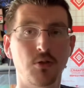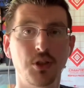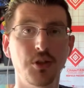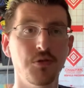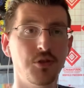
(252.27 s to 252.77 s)

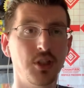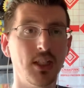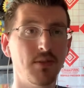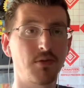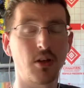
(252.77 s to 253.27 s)
QC
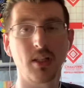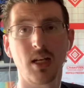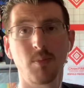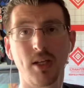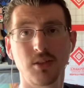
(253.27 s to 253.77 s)
for a lot of
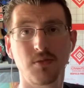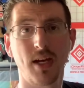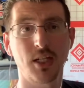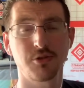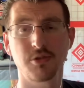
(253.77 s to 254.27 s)

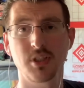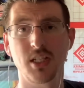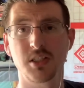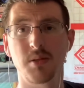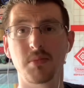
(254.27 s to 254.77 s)
manufacturers has
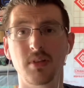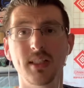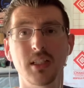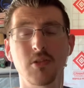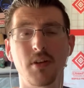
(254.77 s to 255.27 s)

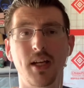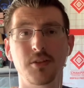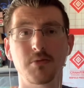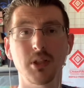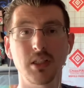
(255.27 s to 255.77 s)
completely gone out the
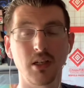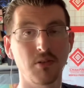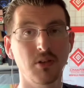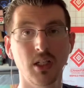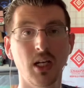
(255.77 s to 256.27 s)
window.
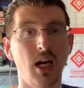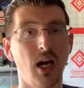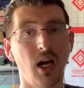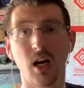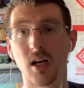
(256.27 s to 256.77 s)

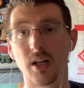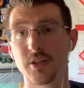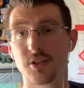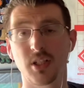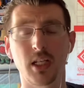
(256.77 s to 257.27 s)

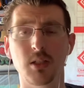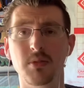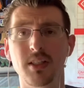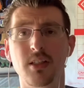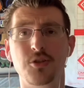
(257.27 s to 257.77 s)
Understandably,
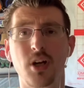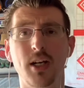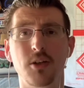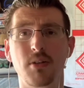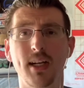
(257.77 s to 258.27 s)
they're trying to
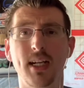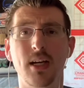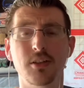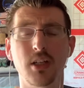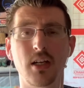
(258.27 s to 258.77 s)
crank
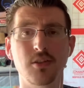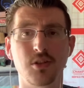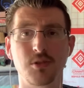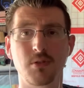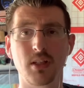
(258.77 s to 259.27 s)
out guns as
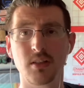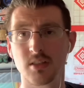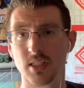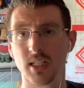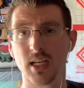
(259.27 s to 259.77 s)
quickly as
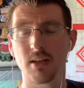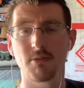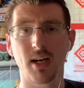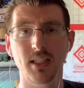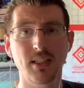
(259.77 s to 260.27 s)
they can
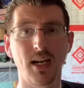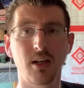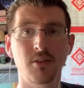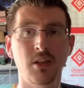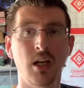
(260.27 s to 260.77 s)
right
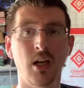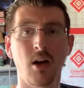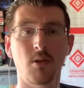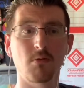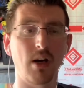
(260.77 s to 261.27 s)
now.
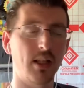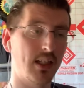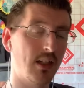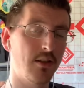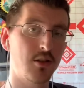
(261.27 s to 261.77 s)
While I
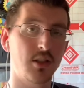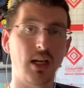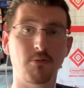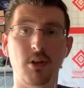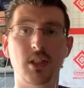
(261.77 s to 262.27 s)
can
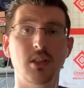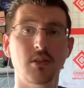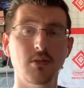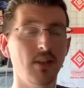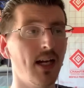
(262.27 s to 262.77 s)
understand wanting to
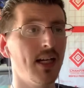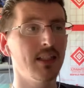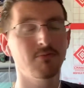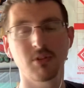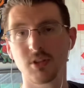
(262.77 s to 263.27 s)
do
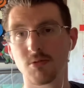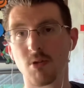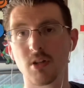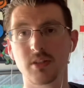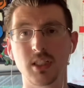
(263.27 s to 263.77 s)
that, when
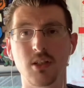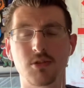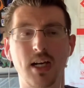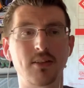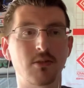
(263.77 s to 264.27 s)
quality goes
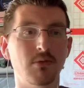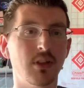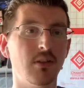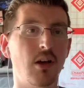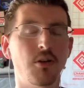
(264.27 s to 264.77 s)
out the
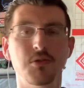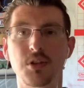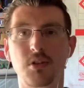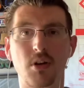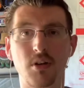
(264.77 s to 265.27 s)
window,
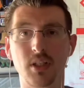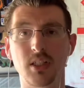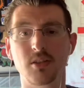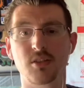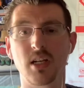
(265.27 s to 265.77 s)
you're hurting
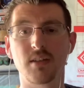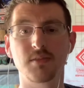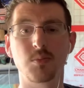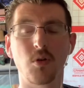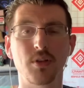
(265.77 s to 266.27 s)
yourself
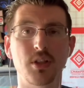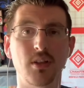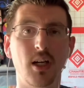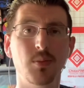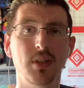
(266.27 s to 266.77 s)
more than you're
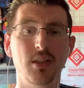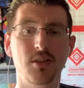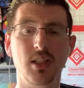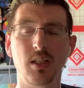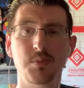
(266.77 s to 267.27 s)
helping
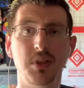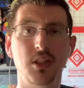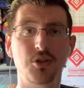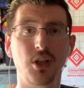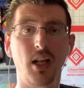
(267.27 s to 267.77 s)
yourself because
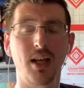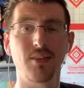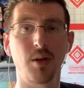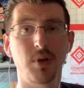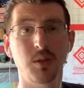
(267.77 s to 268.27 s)
you're going to have
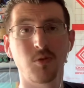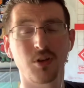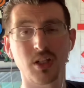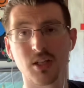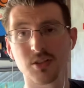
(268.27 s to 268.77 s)
that many more
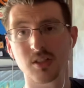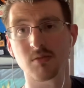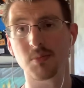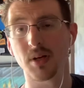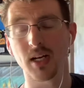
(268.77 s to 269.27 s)
guns to
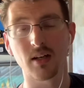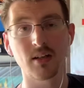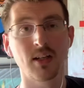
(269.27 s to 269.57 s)
repair.